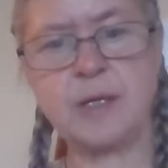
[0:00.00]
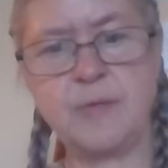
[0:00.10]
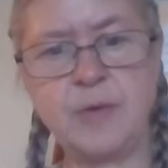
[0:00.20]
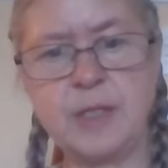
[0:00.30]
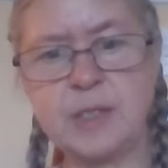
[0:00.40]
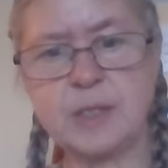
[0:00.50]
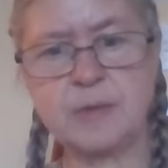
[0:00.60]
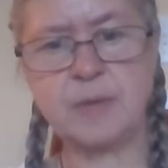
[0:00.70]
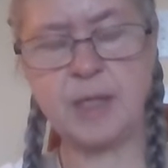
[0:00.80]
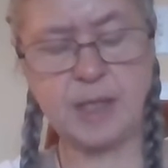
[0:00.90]
of
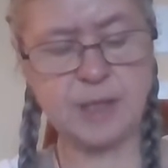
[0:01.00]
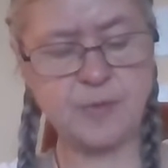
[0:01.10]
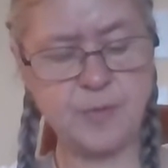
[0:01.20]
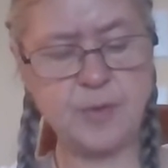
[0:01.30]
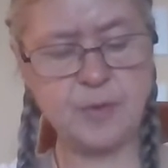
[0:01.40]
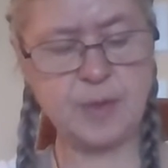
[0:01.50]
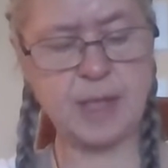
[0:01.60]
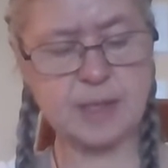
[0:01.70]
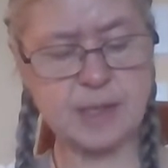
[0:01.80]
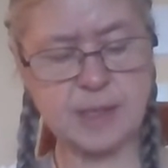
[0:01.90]
each food
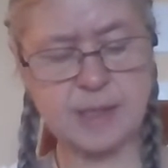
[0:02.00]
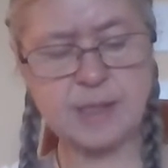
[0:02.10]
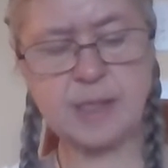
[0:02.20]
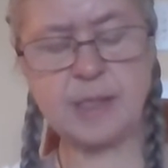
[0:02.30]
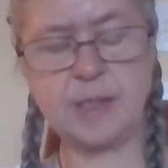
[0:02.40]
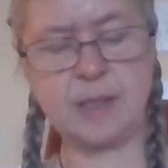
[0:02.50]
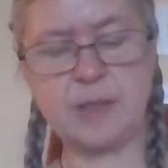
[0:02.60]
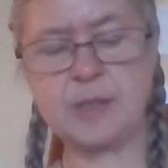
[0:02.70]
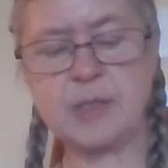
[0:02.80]
that's listed in here.